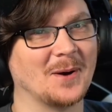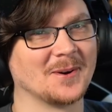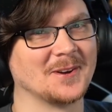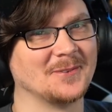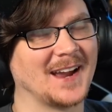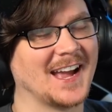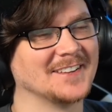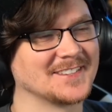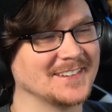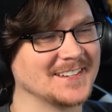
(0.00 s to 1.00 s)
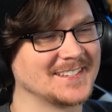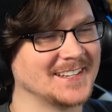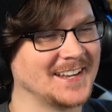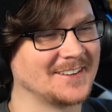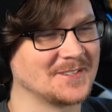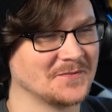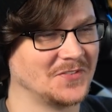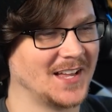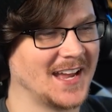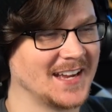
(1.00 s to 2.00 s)
poking around is going to send out some
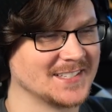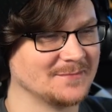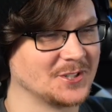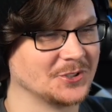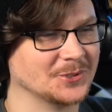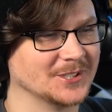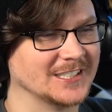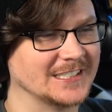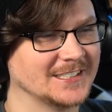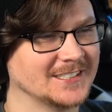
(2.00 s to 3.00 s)
flags, I'm sure.